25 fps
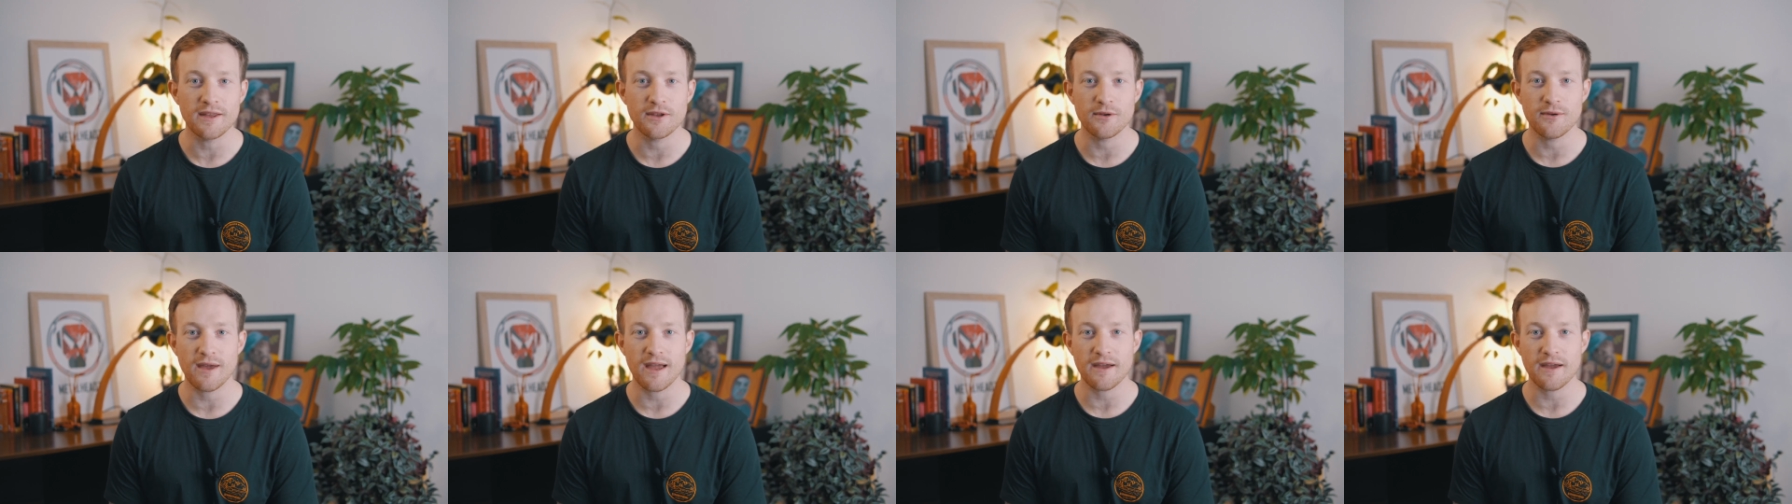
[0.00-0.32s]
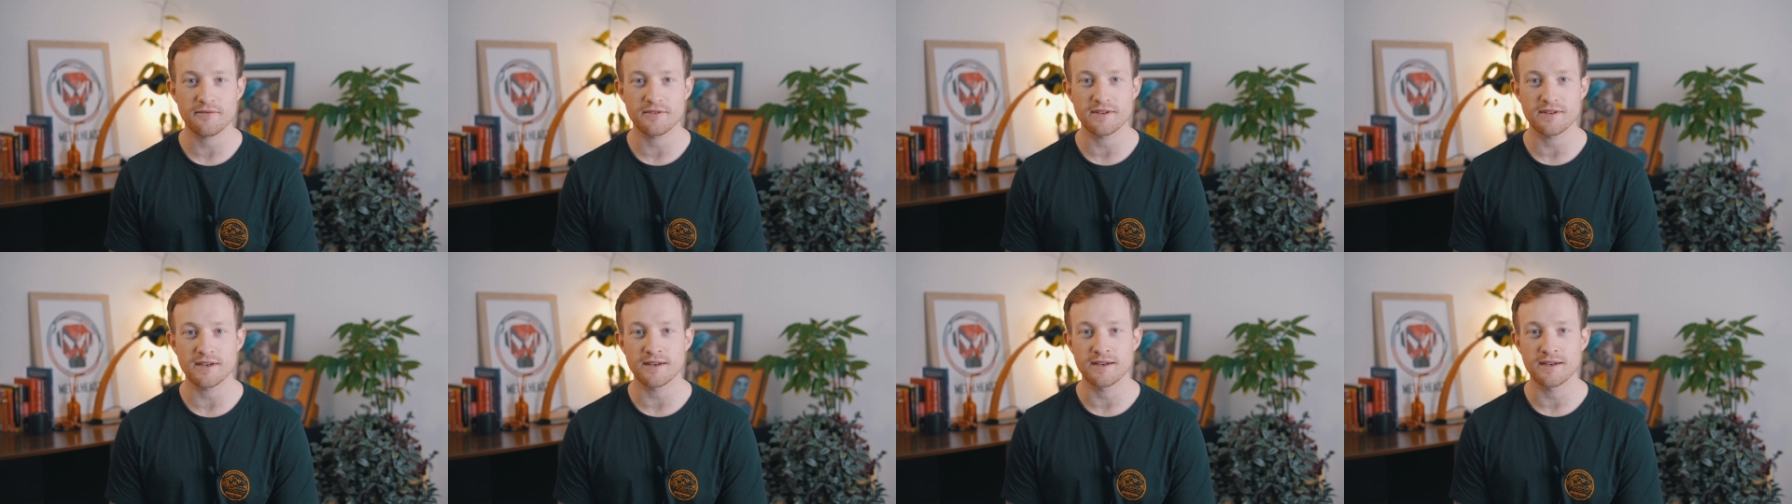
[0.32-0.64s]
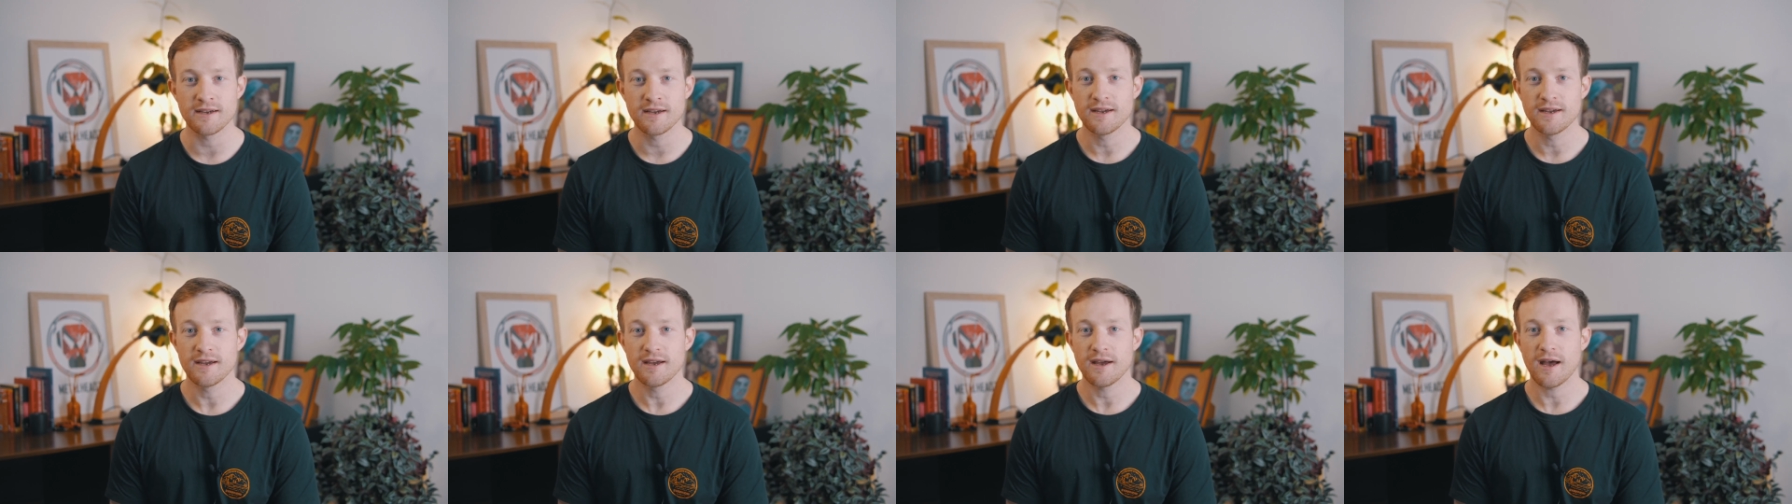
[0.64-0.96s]
You have to
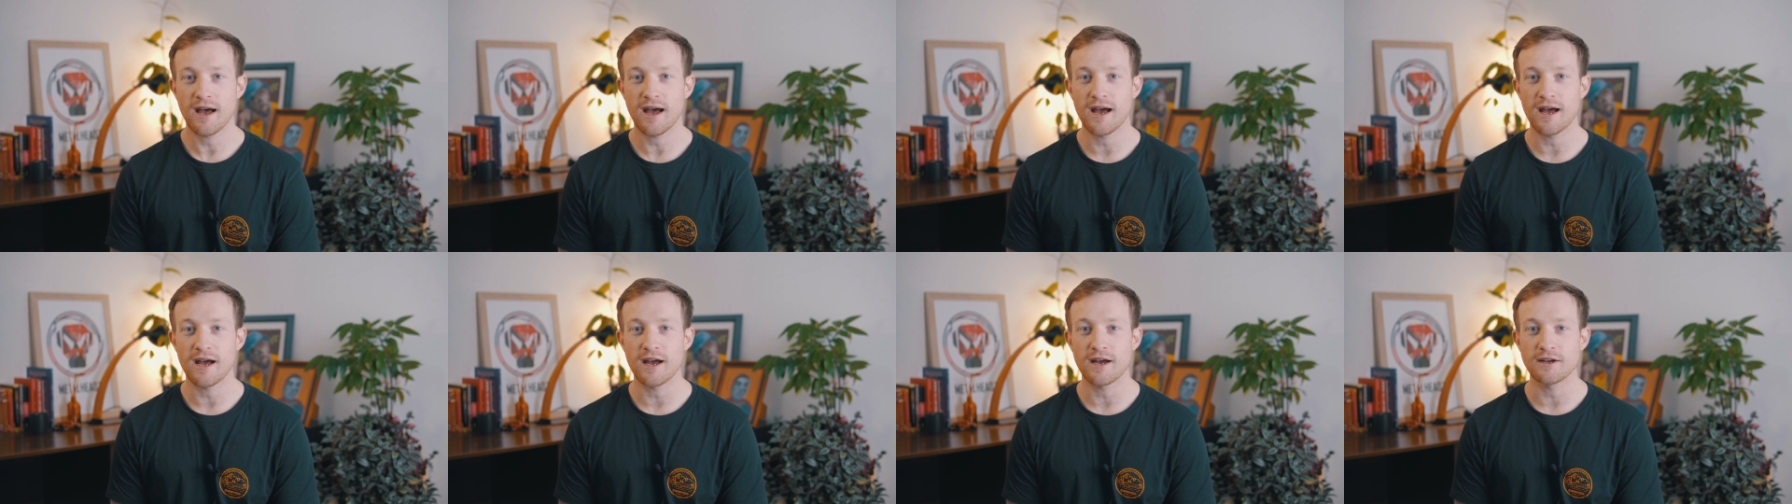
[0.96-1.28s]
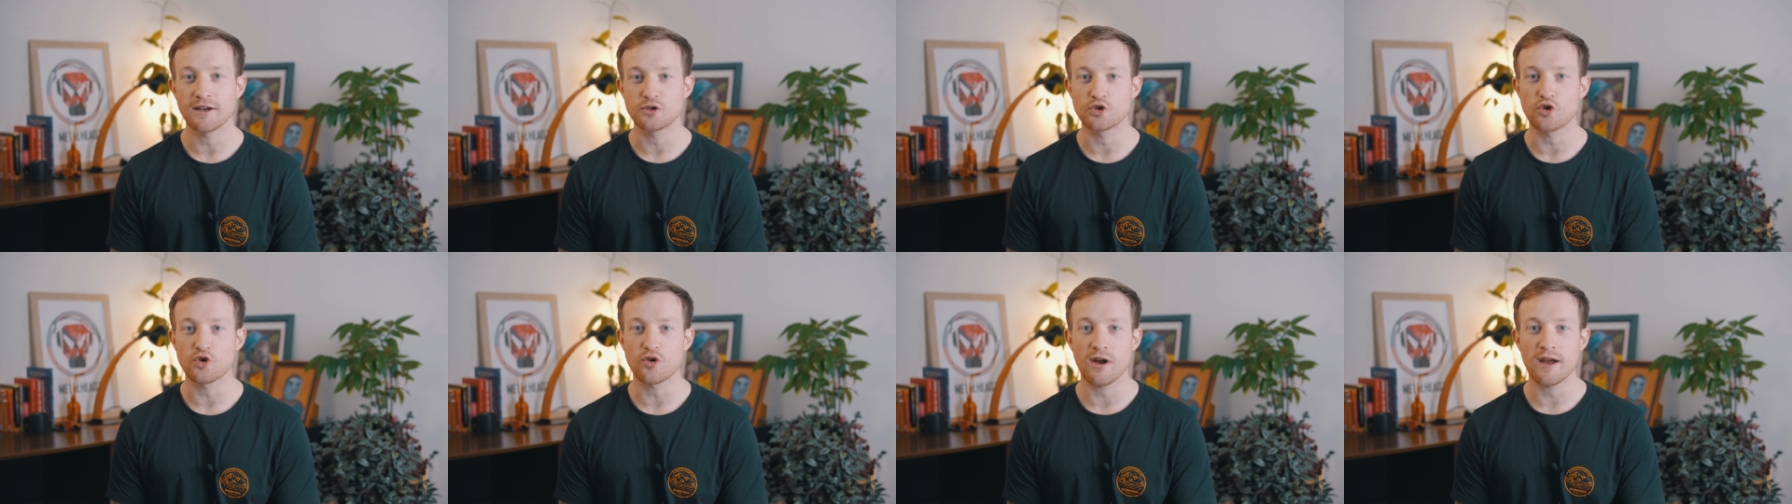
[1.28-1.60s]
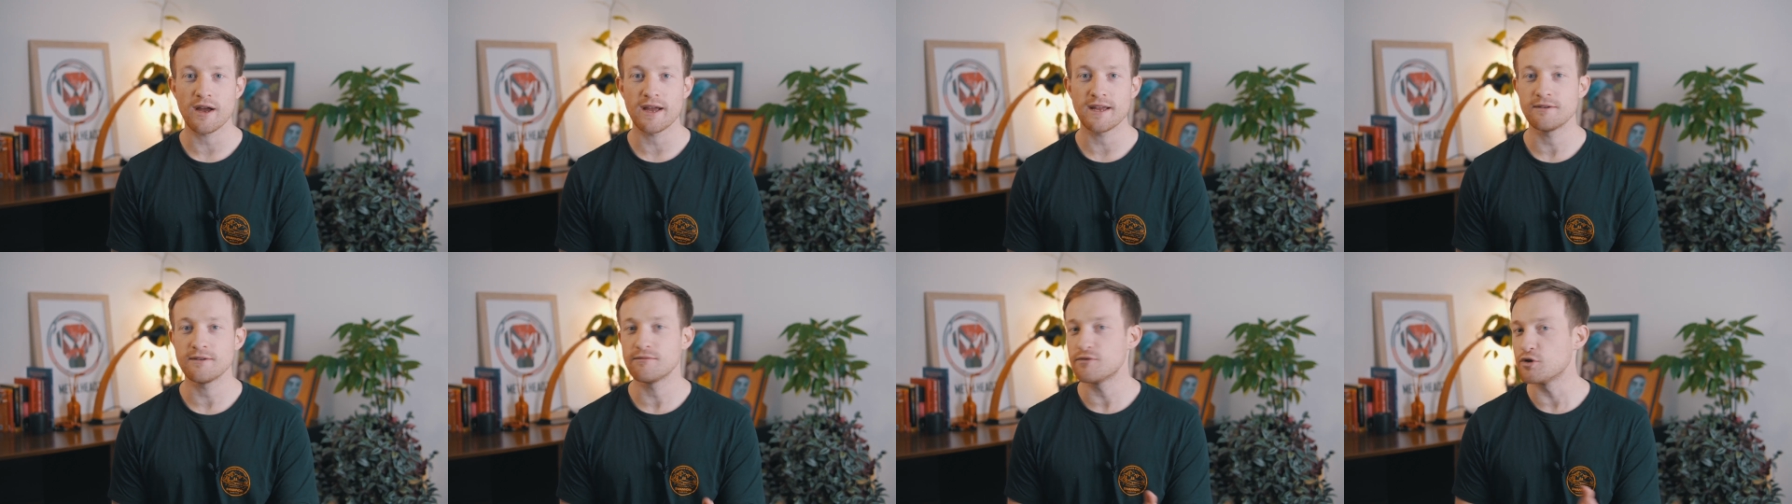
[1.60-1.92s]

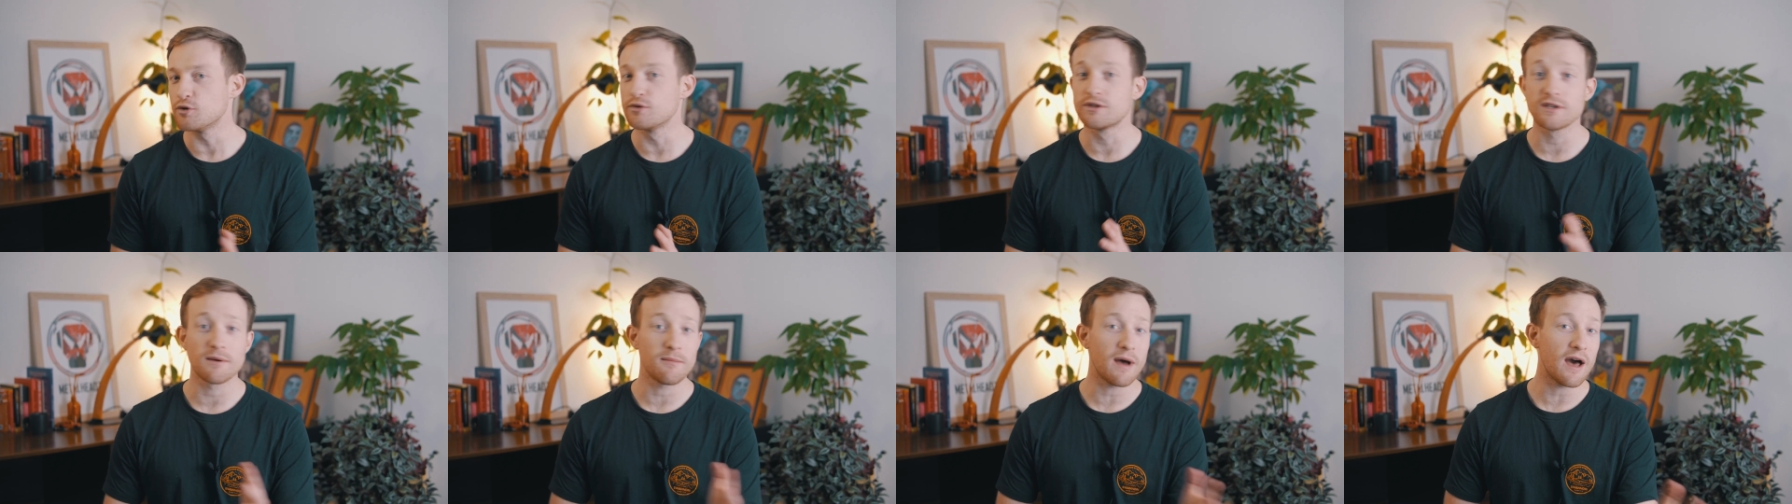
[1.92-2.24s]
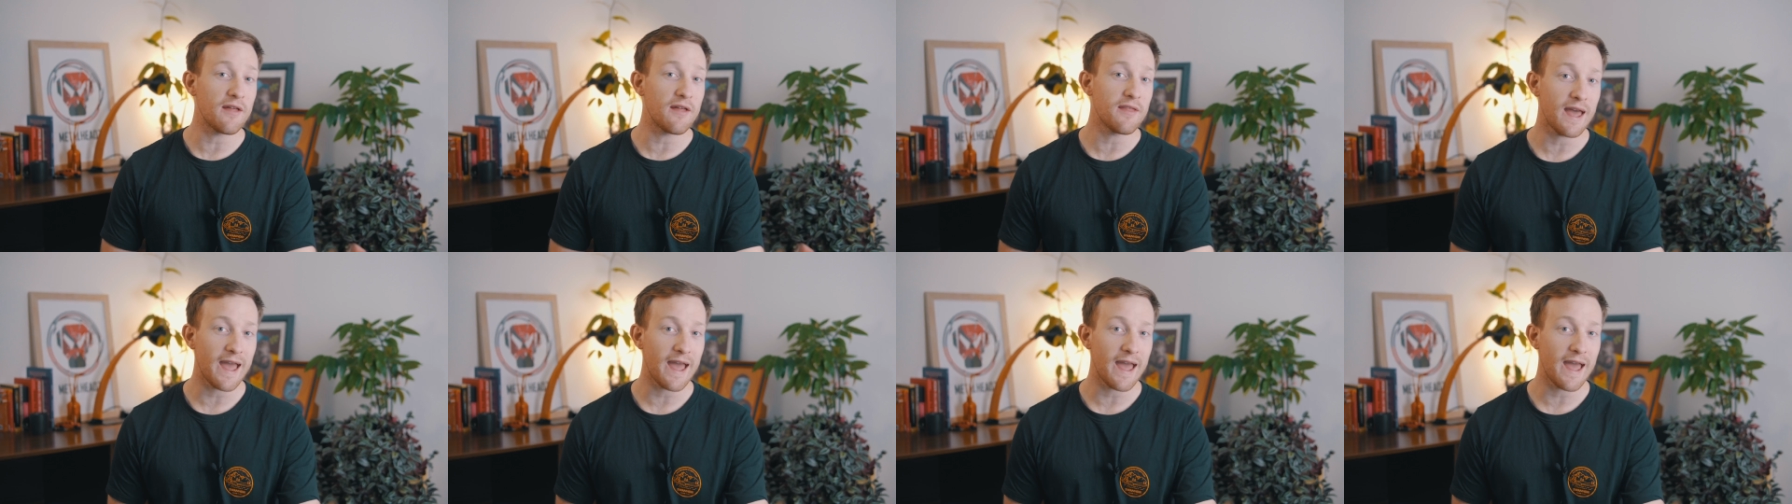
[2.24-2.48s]
do some other